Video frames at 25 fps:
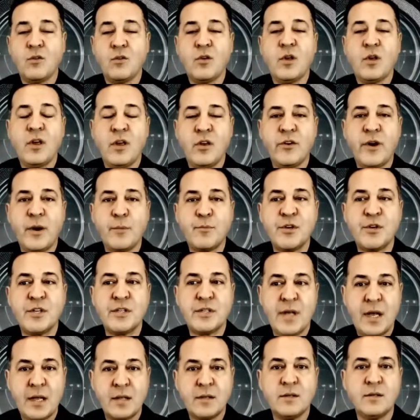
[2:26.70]
he
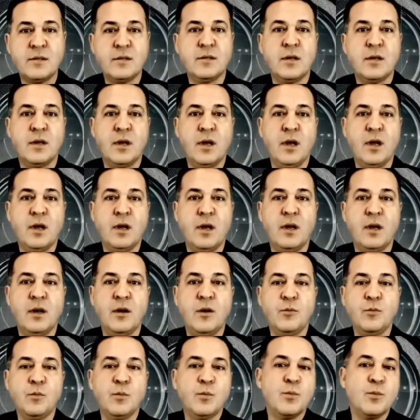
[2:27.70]
represents
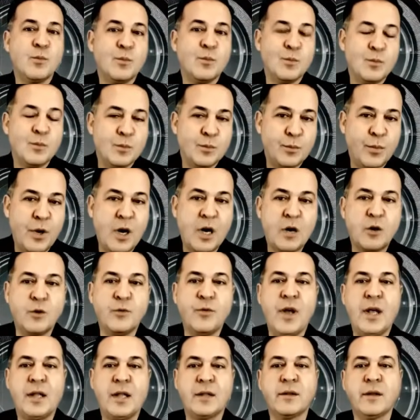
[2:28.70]
part
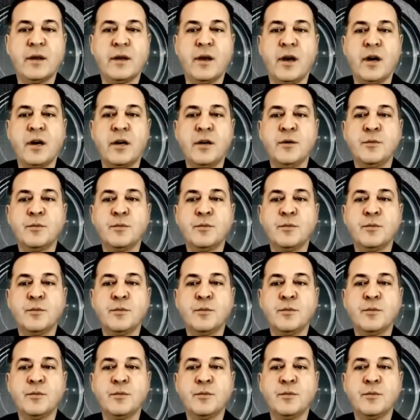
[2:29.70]
of healthcare,